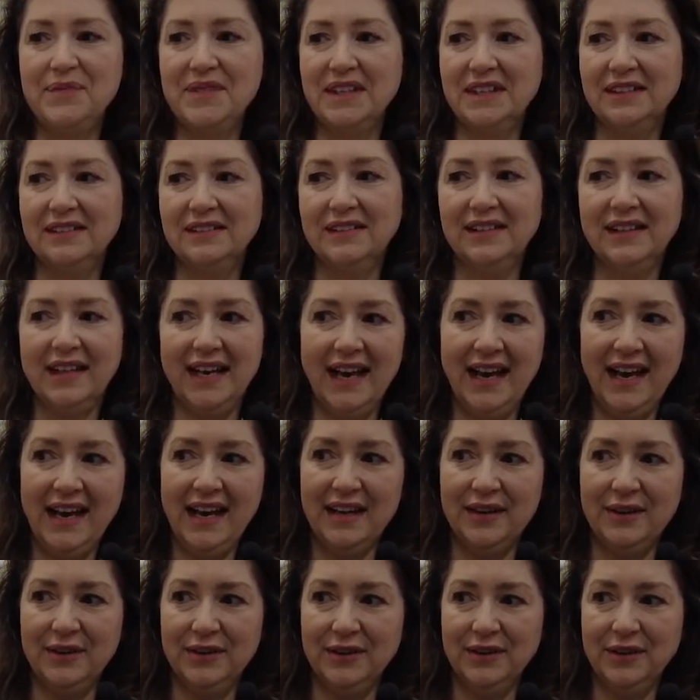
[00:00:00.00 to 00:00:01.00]
The
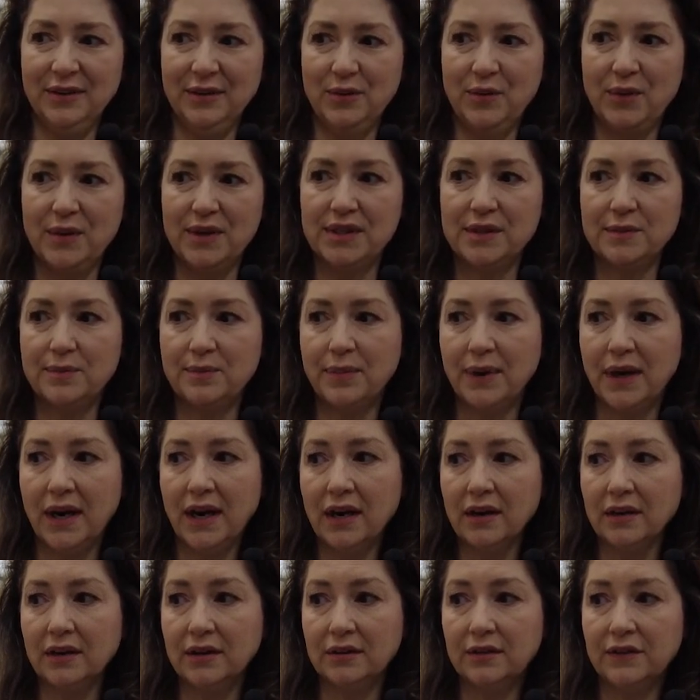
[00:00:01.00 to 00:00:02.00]
ladder was
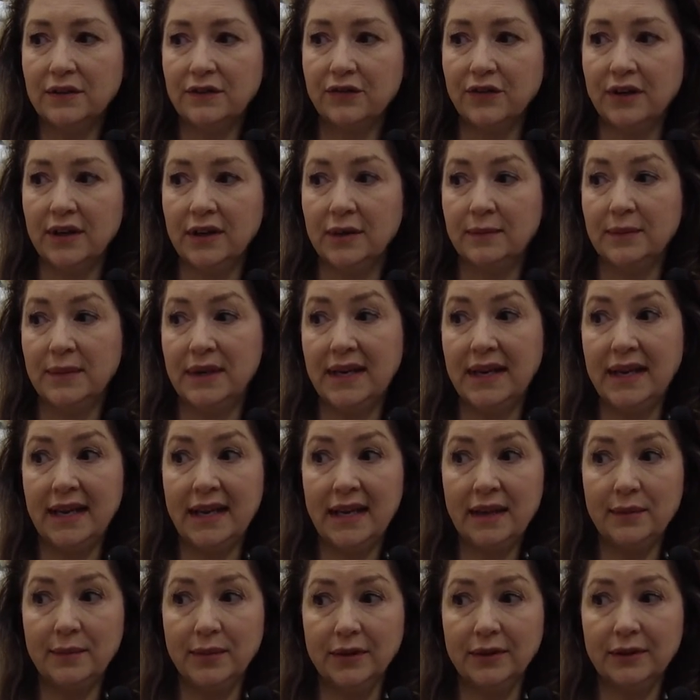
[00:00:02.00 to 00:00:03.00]
borrowed from a
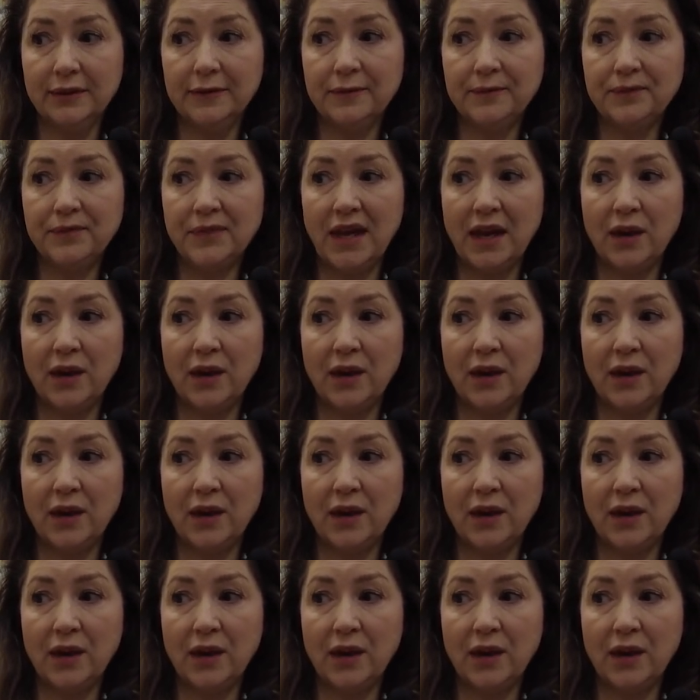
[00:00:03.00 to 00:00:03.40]
neighbor